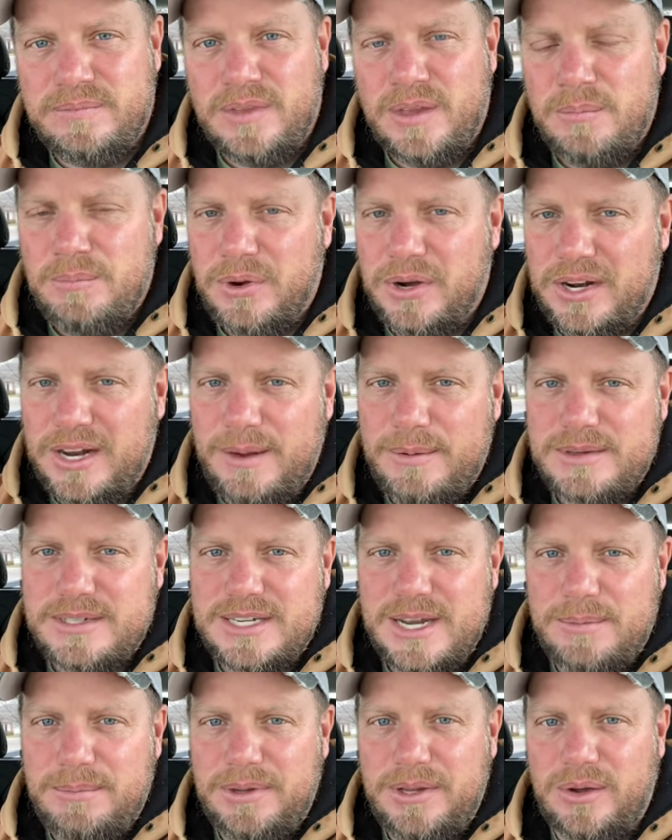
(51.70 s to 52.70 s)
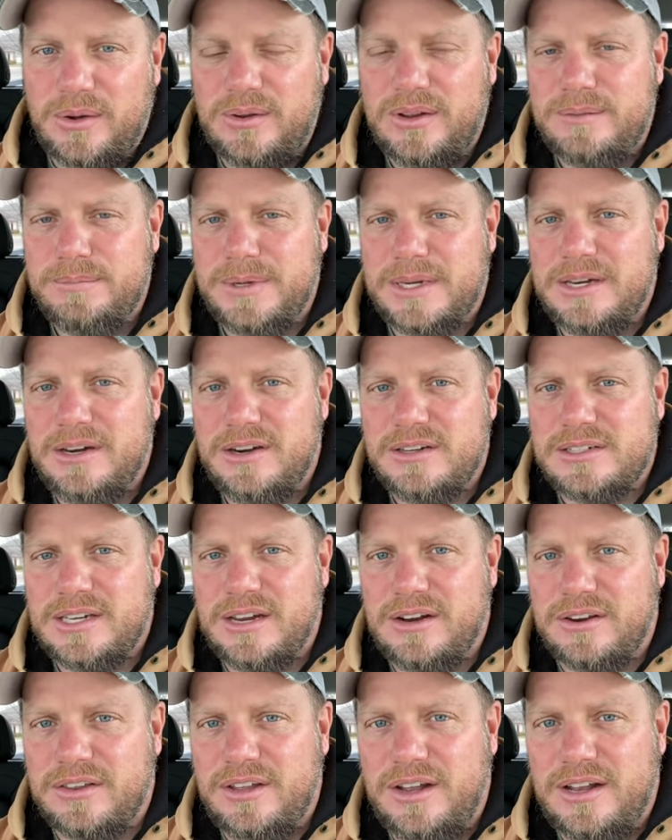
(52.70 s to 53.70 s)
Put your comments down below. I'd be curious to get
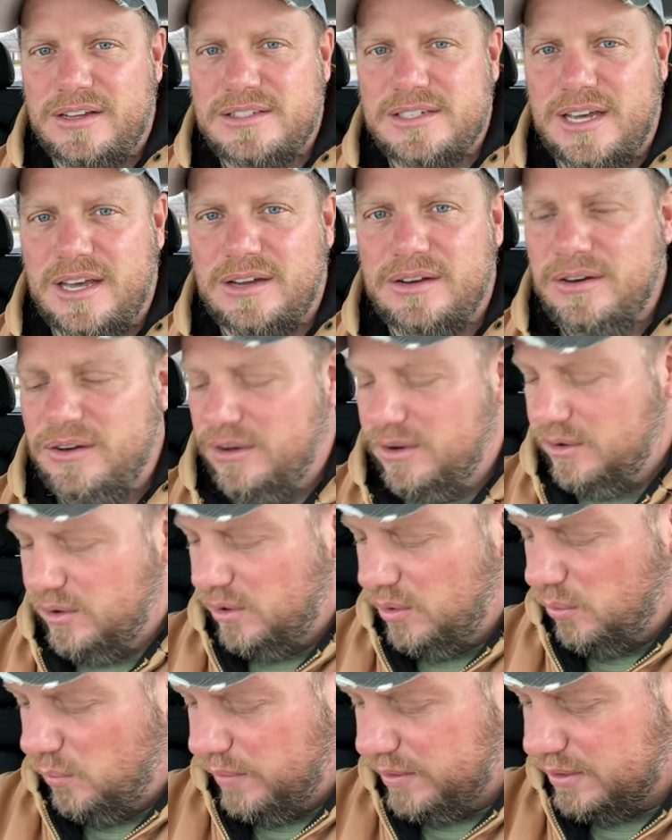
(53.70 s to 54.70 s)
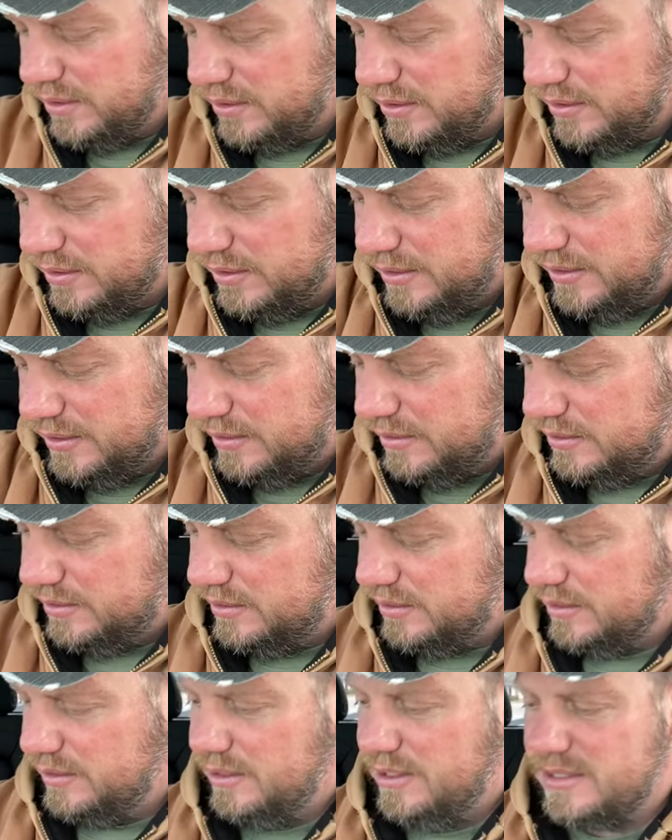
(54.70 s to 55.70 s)
your thoughts on whether
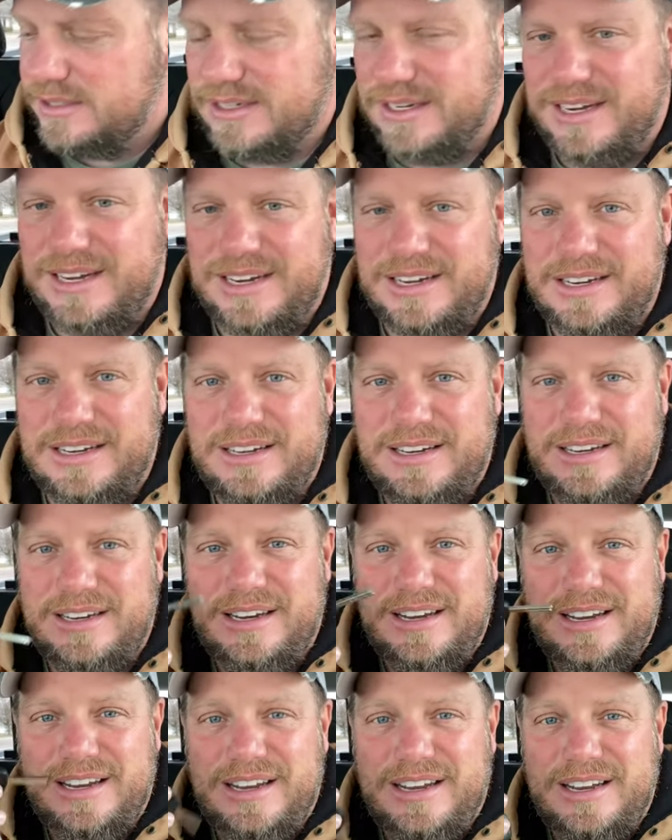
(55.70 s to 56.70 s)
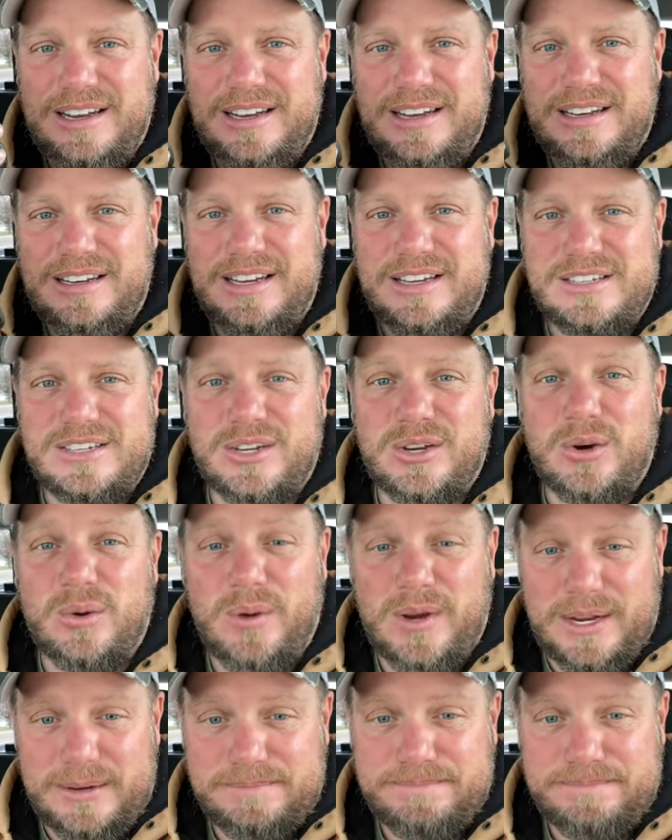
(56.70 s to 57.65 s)
this guy needs to go away.